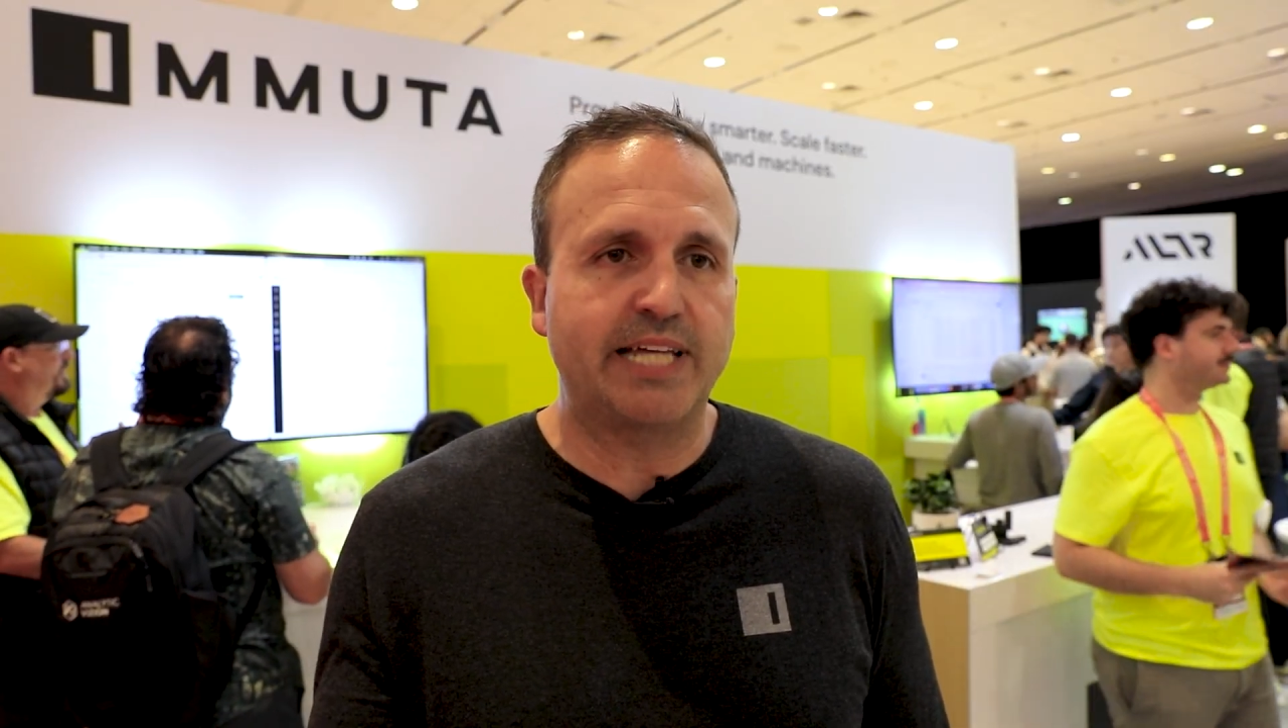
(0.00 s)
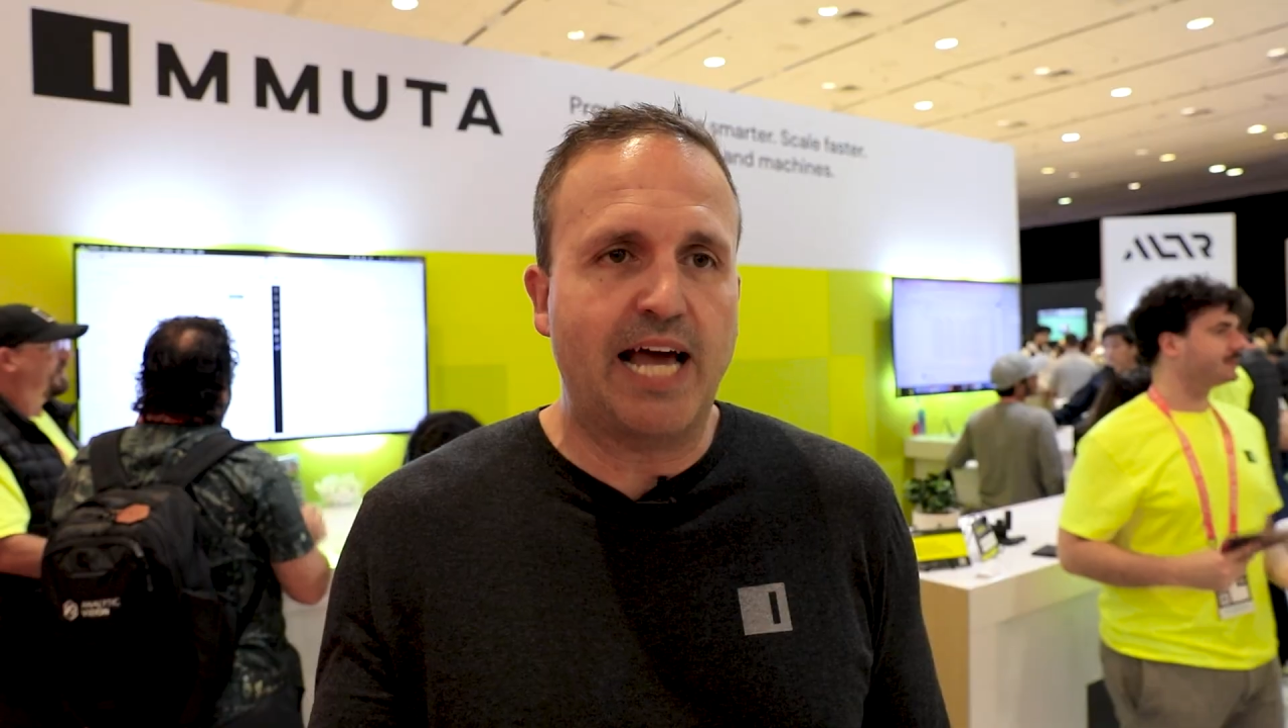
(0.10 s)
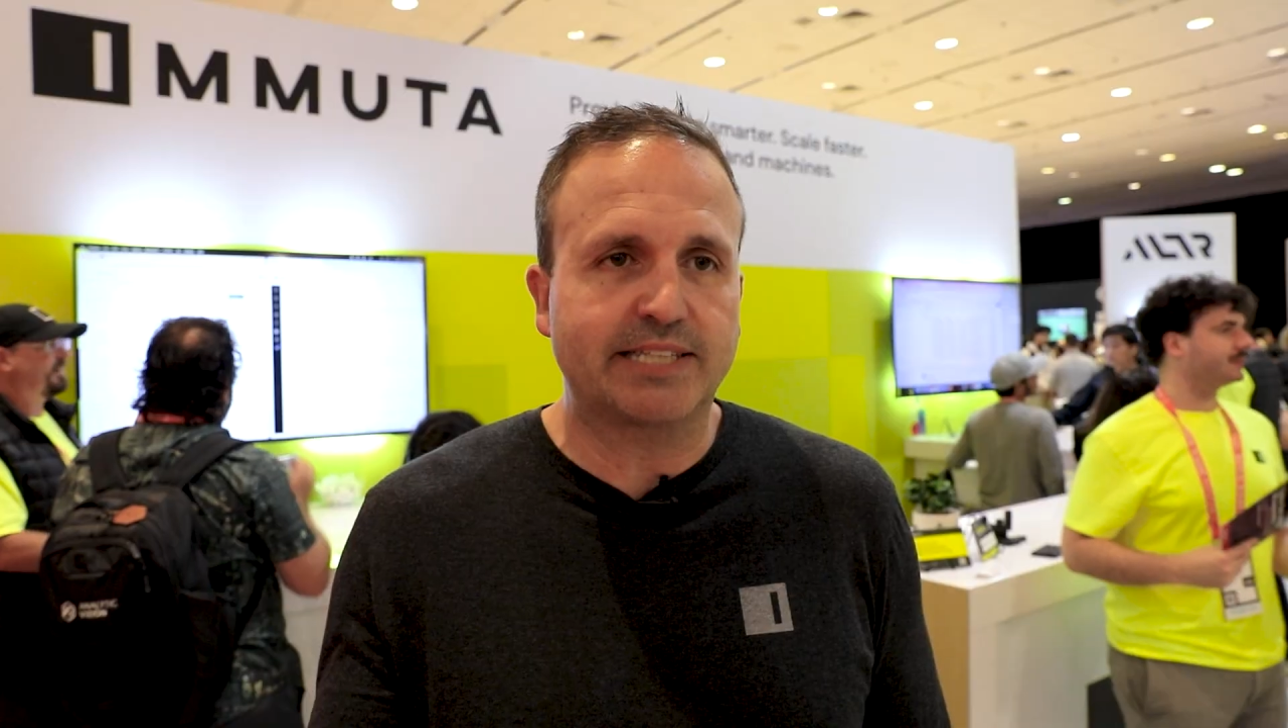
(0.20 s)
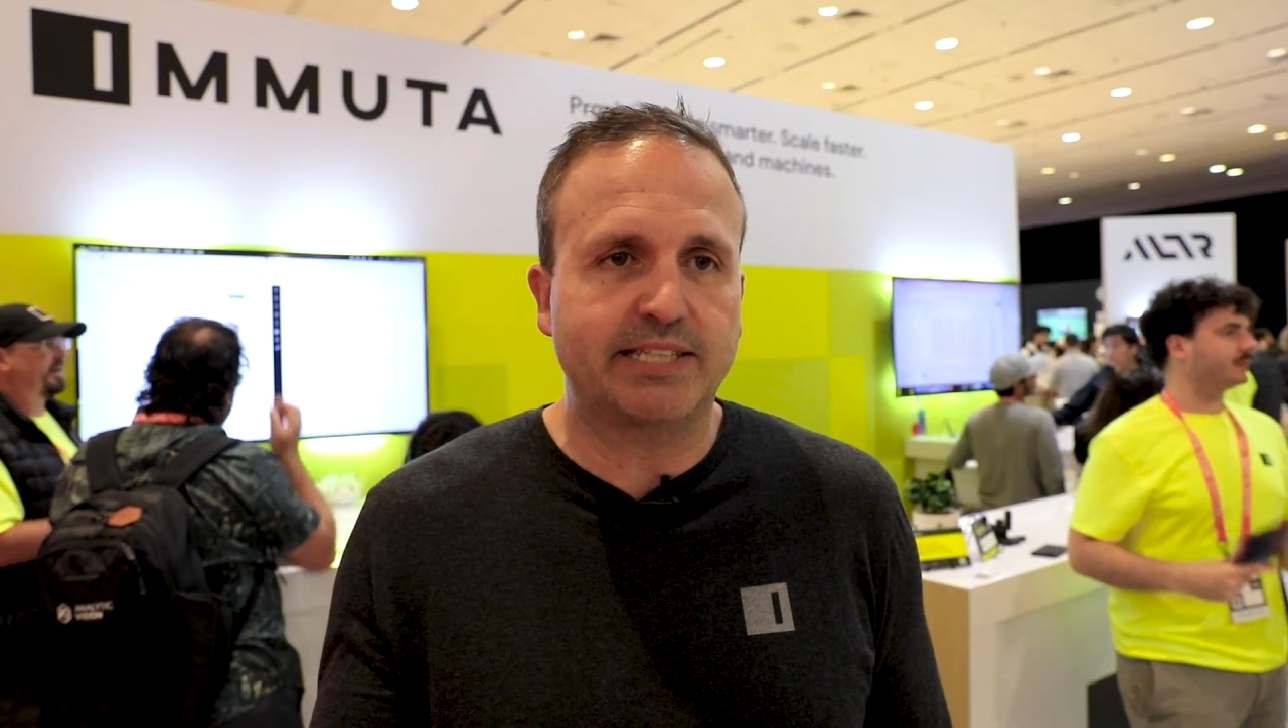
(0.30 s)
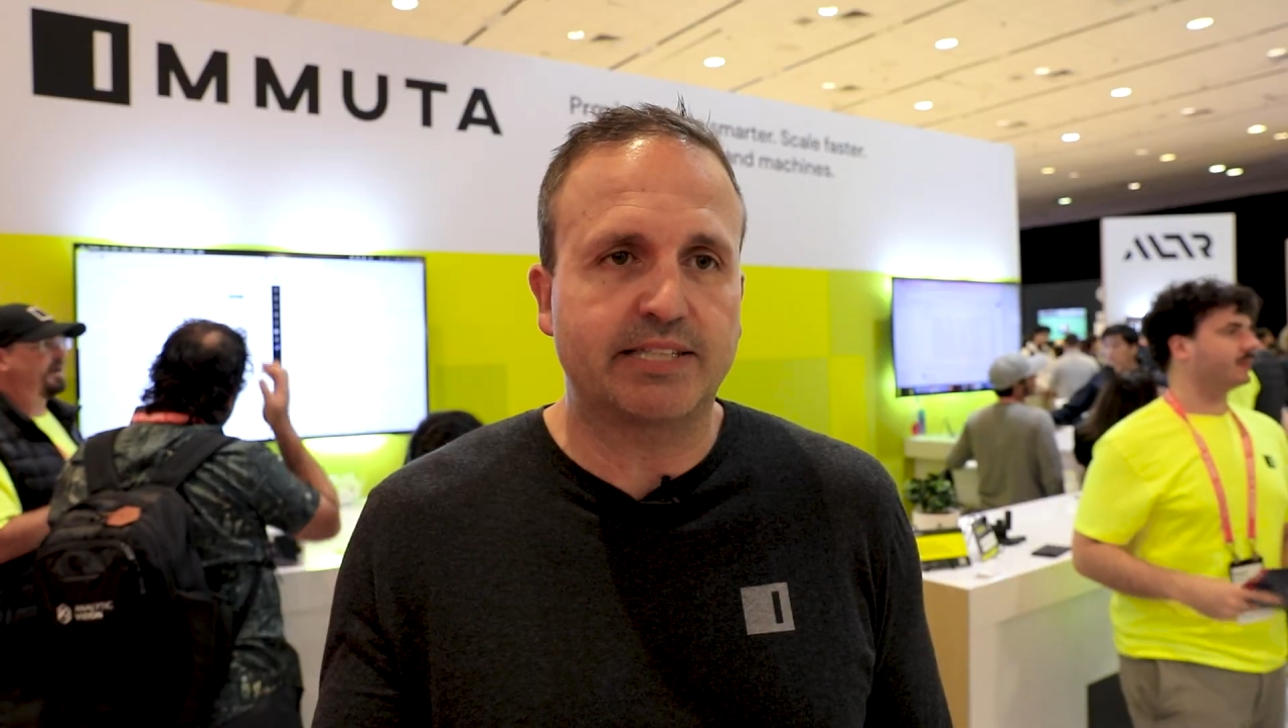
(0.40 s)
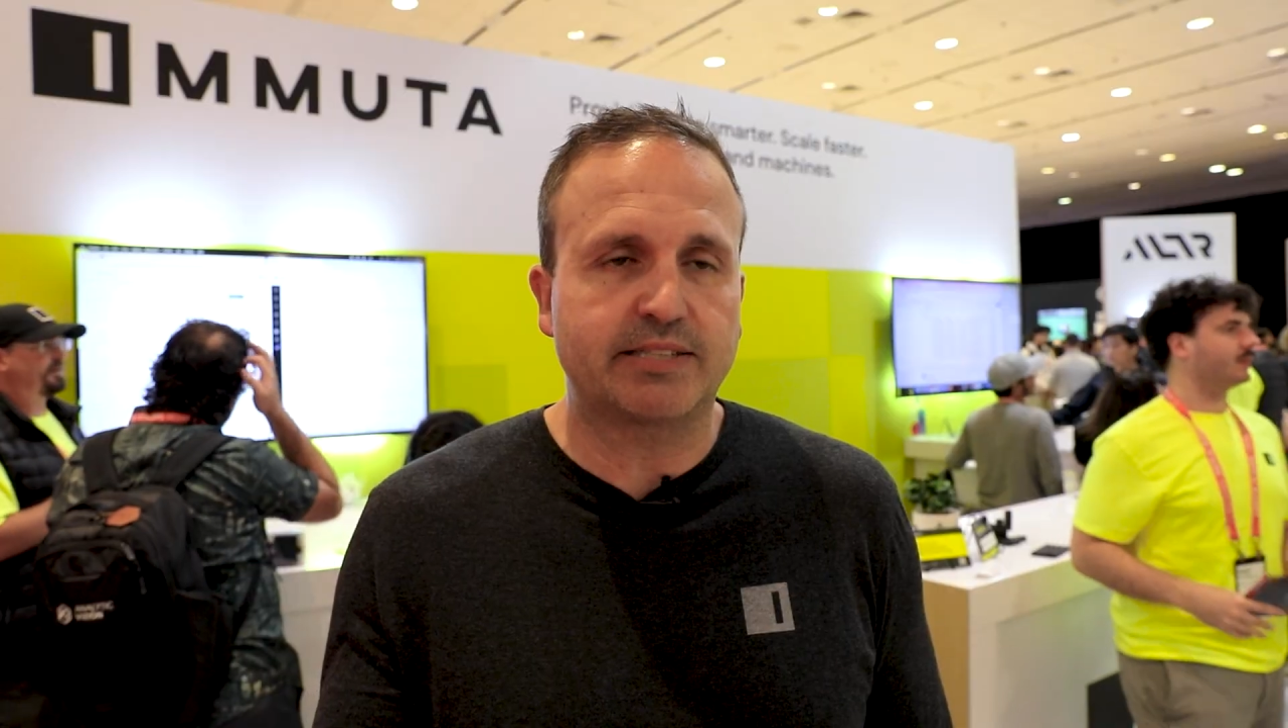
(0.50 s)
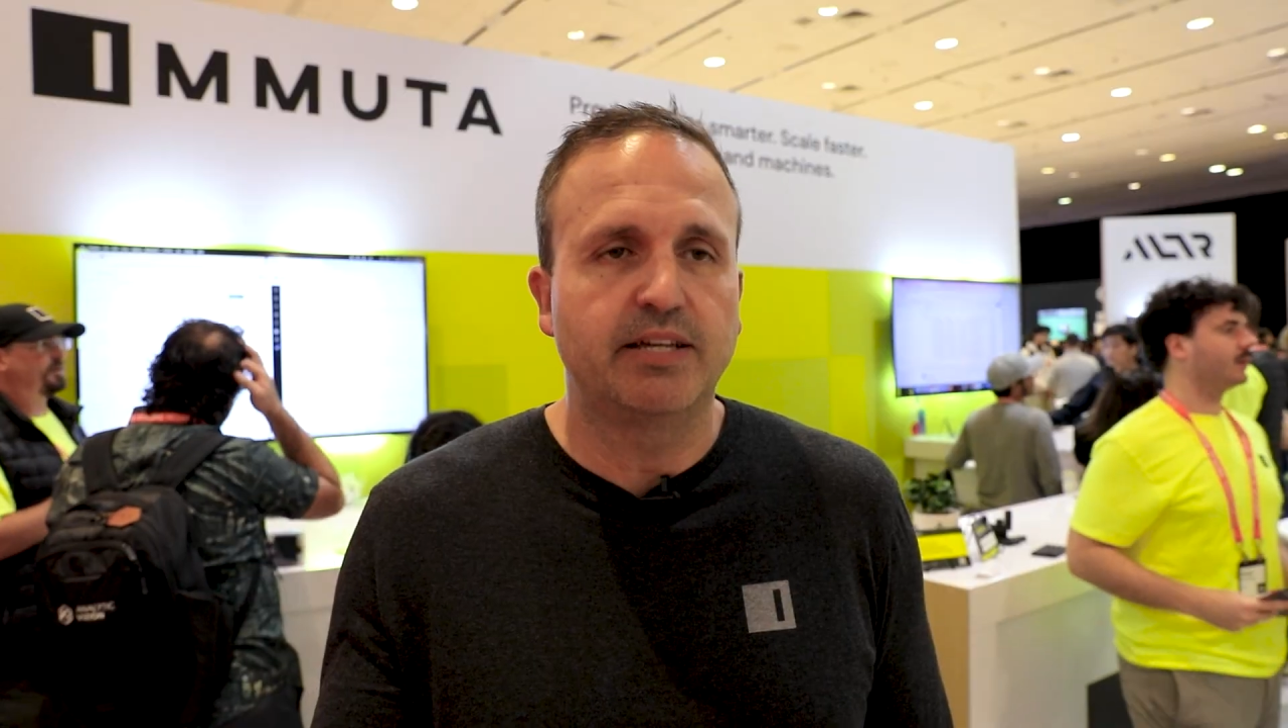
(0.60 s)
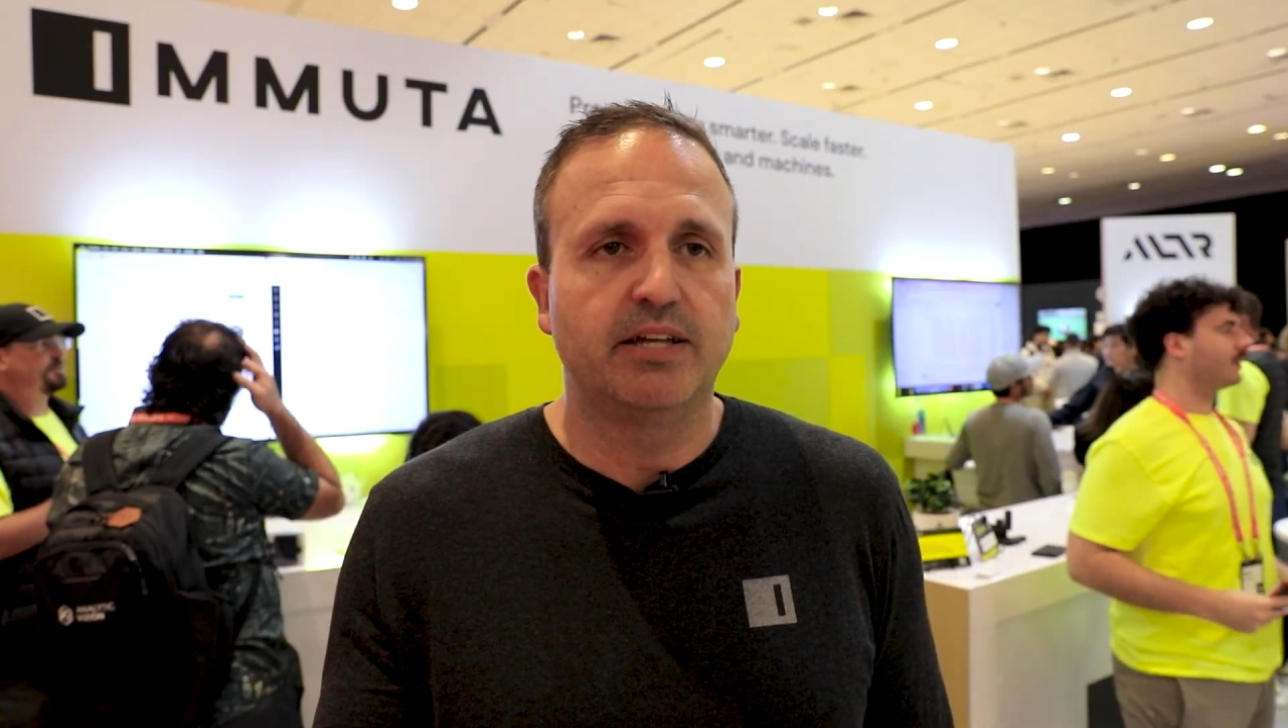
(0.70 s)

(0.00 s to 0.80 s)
access